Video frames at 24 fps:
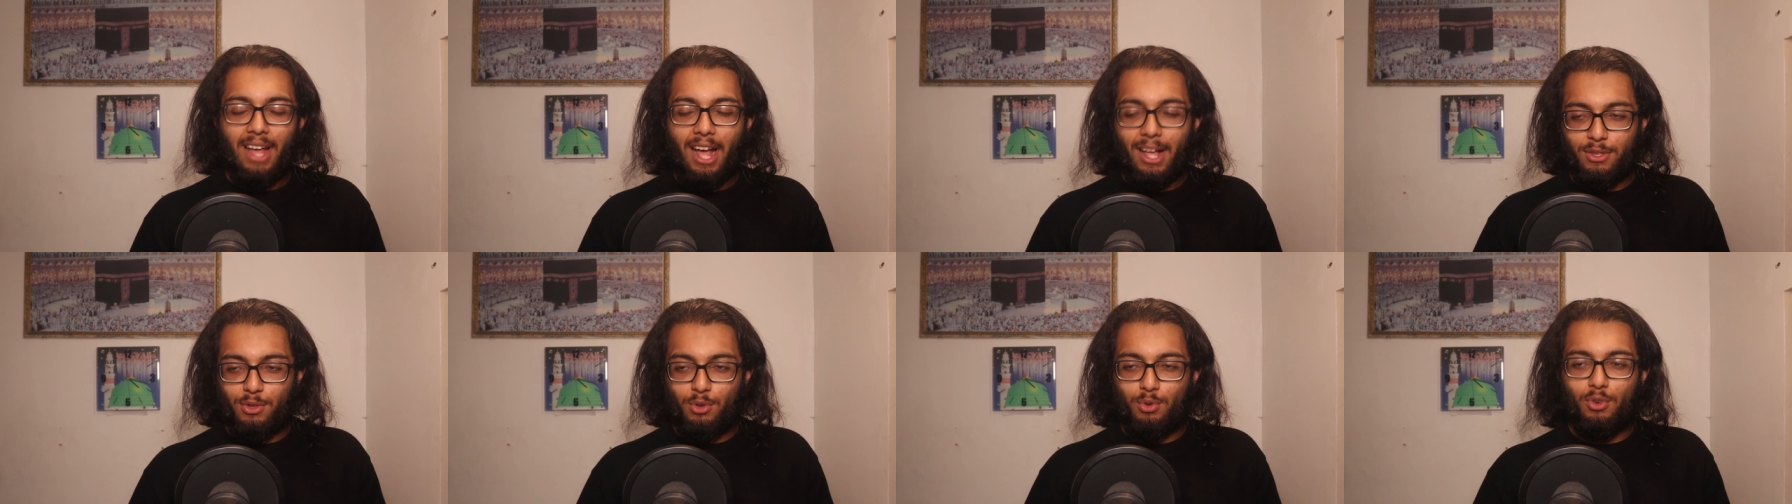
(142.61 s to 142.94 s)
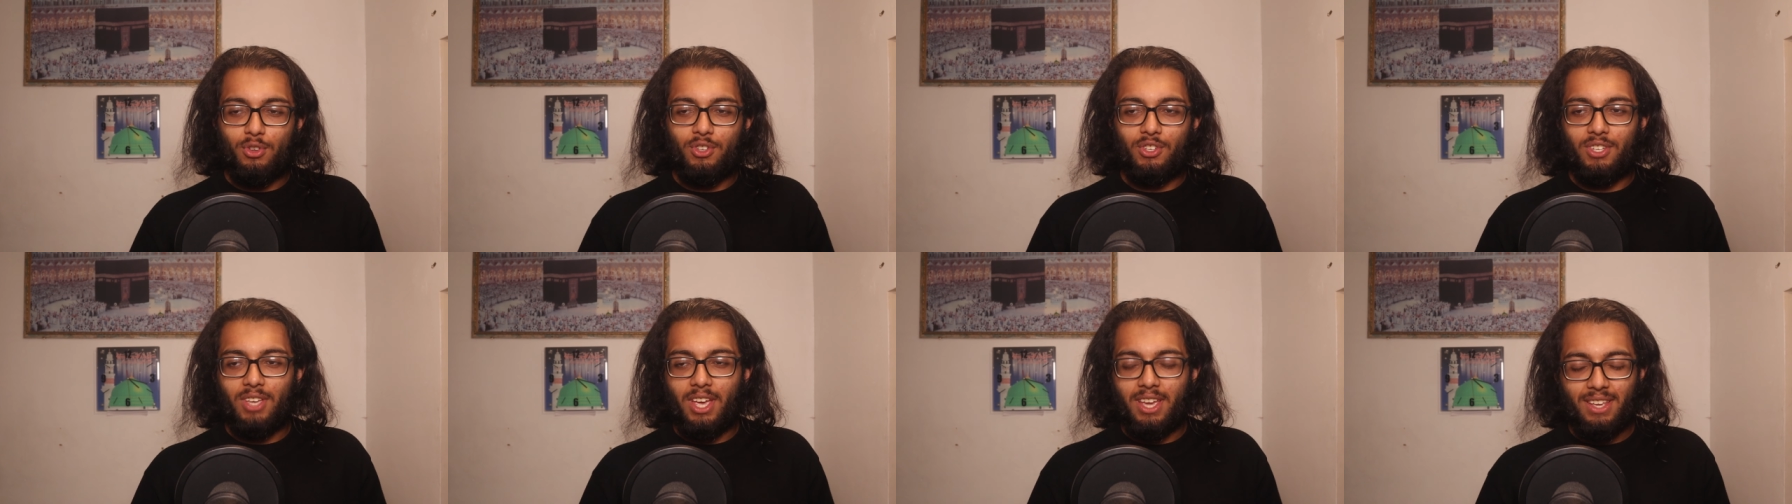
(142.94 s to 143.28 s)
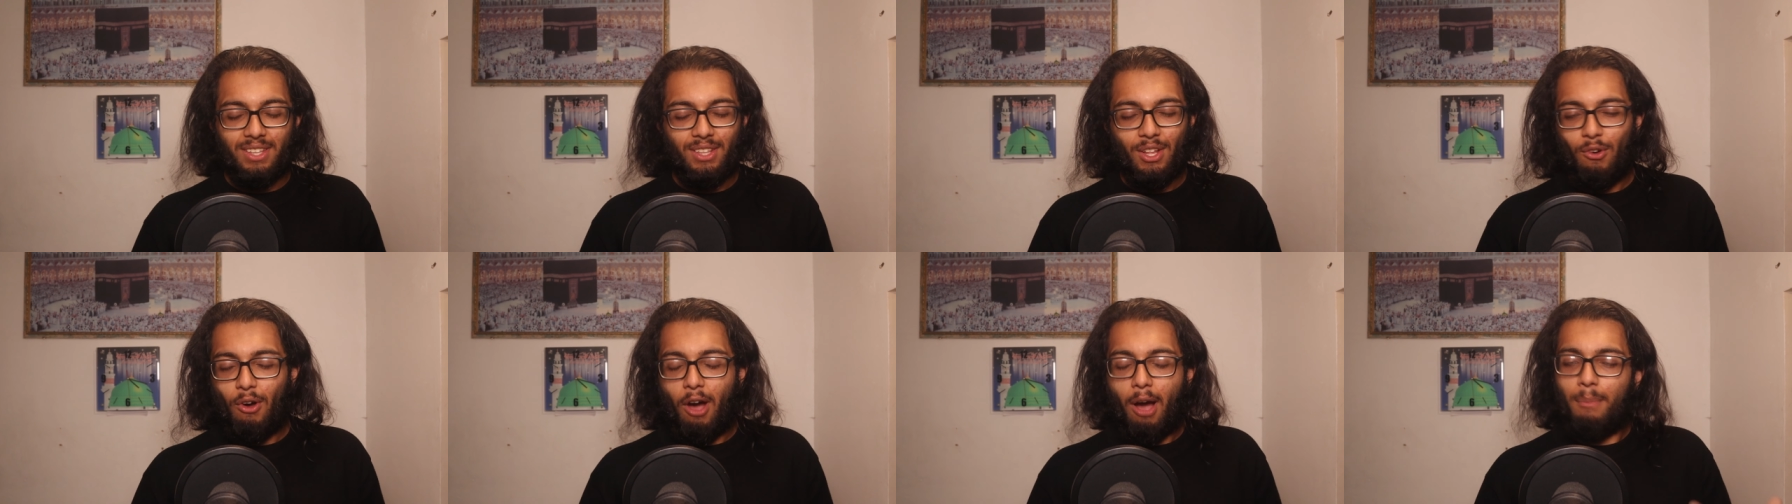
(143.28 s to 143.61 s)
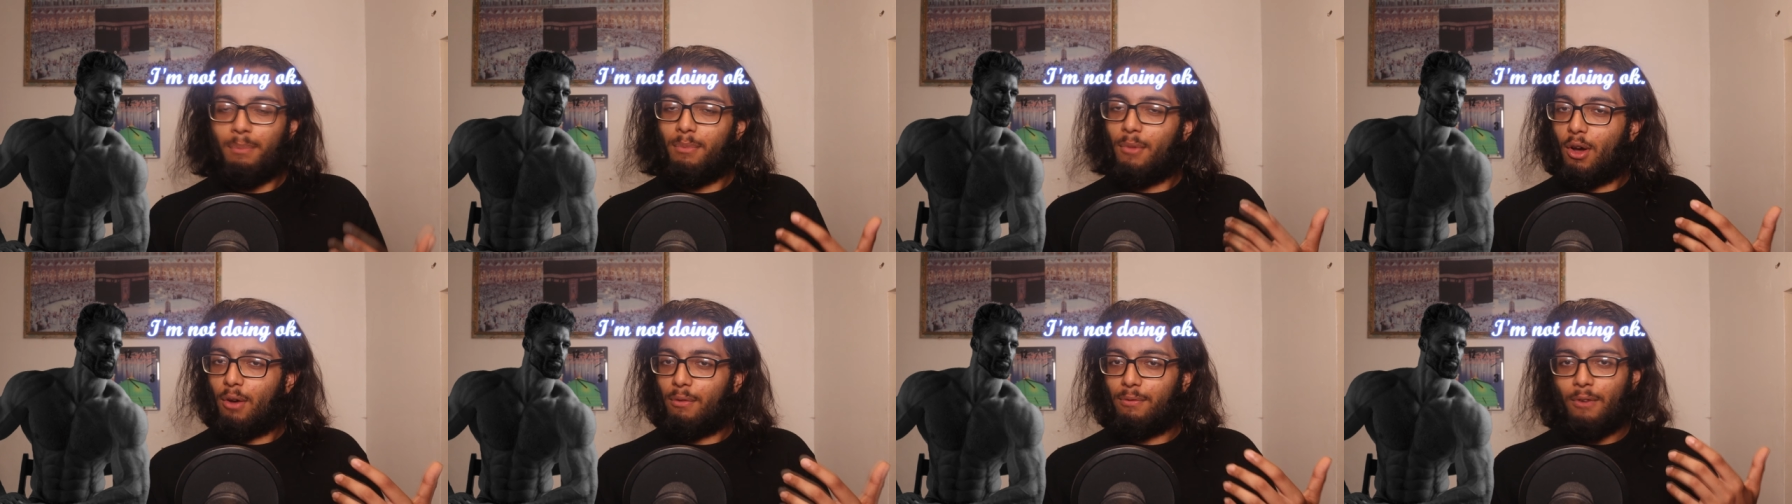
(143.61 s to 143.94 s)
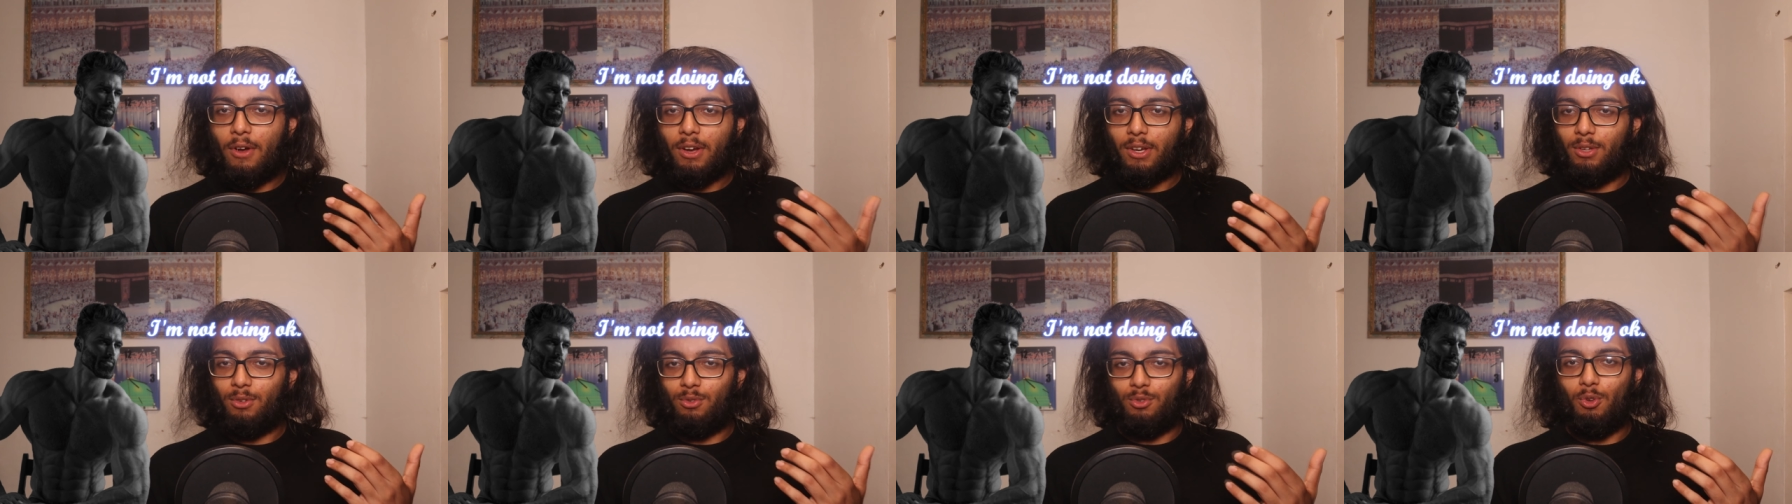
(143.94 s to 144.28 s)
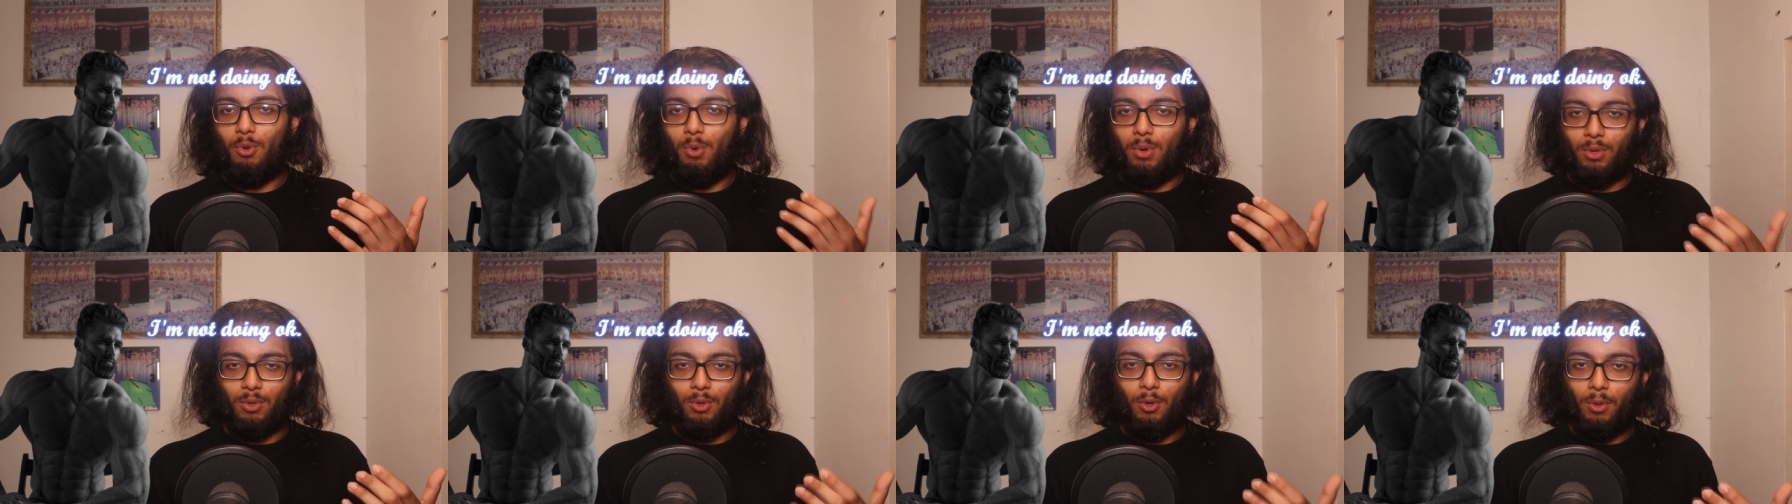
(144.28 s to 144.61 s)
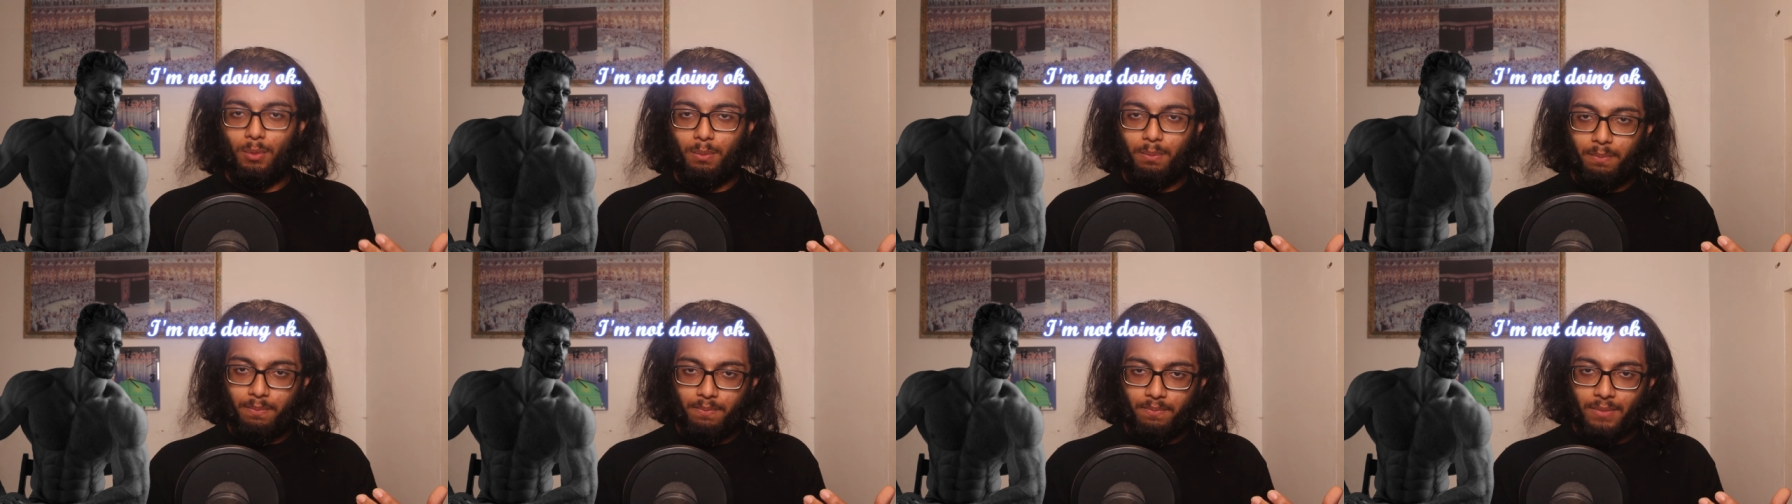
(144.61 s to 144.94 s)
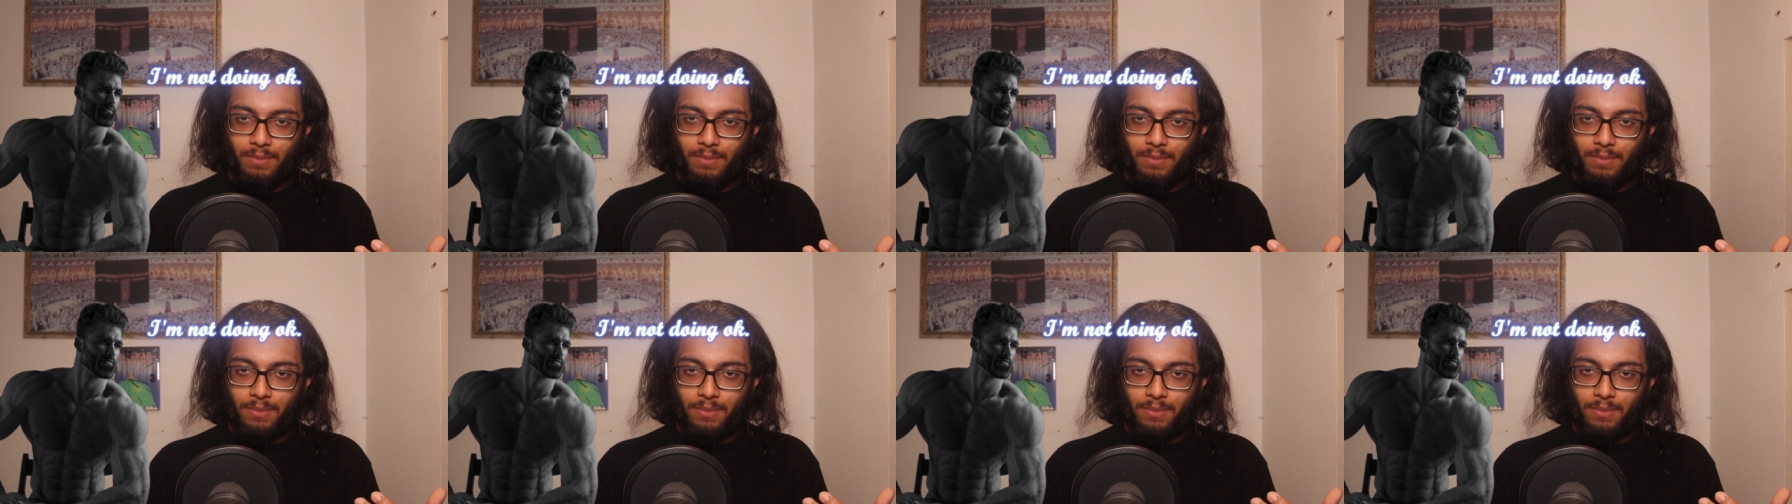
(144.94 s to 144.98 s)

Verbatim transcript: And you just say, you know, I'm not fucking doing good.